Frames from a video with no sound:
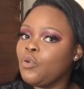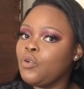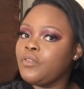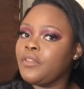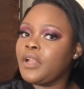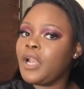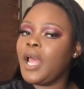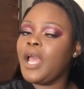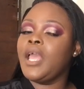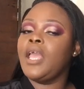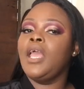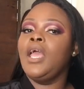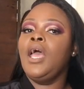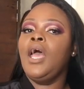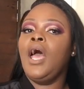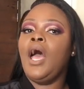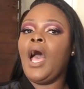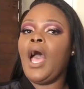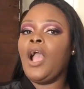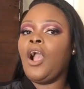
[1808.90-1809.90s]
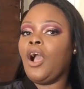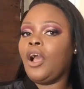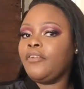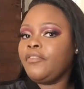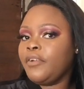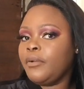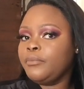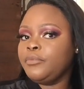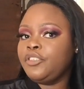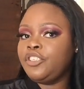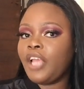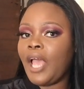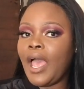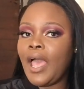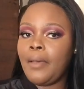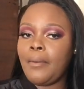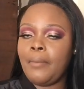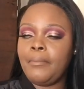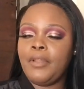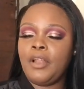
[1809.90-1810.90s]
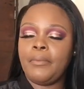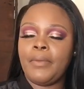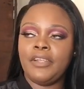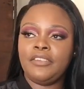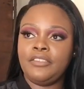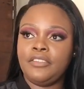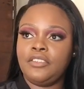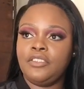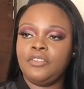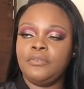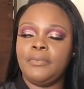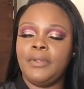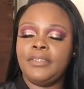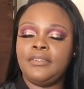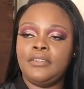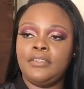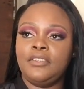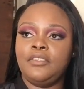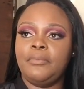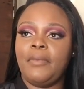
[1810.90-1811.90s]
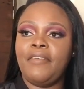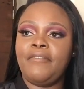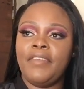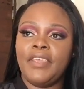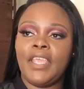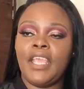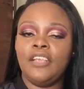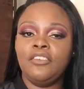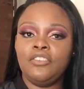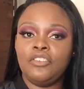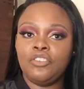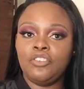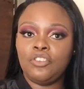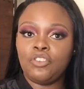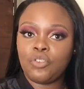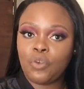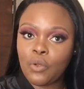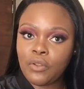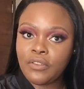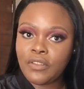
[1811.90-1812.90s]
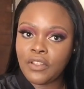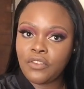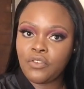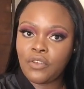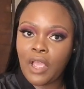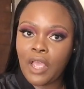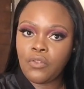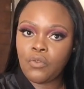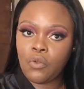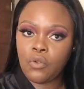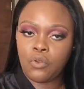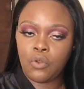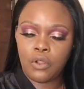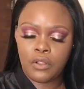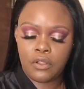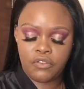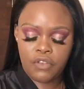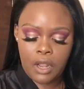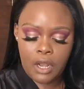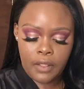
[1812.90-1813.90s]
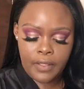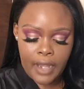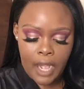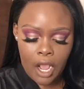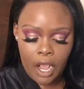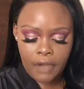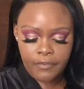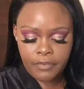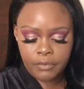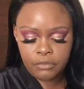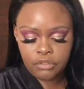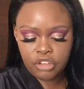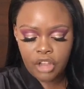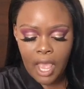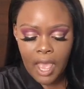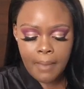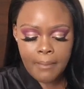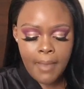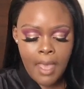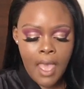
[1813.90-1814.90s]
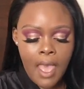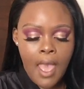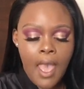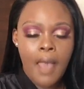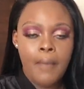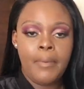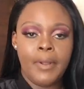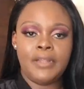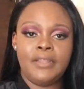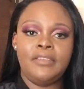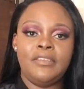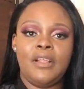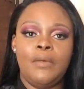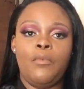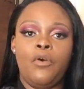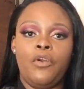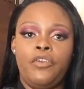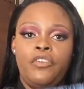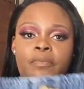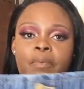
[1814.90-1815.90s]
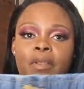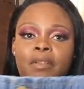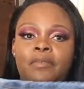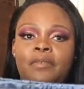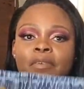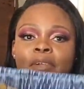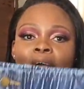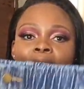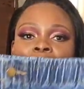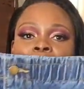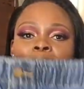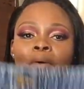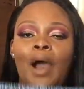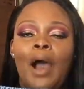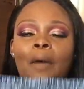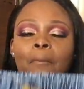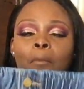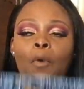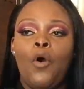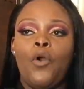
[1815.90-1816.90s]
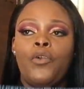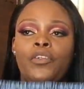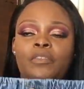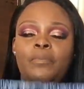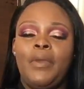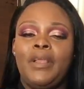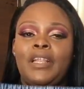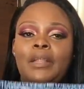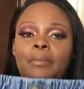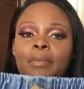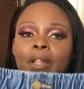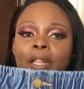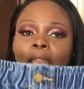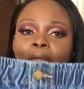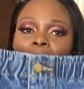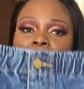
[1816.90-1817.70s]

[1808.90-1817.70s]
short that I got from Jam. I mean, not my vacation shorts that you guys all know on the channel that I got from Jam. But these are more respectful, a more respectable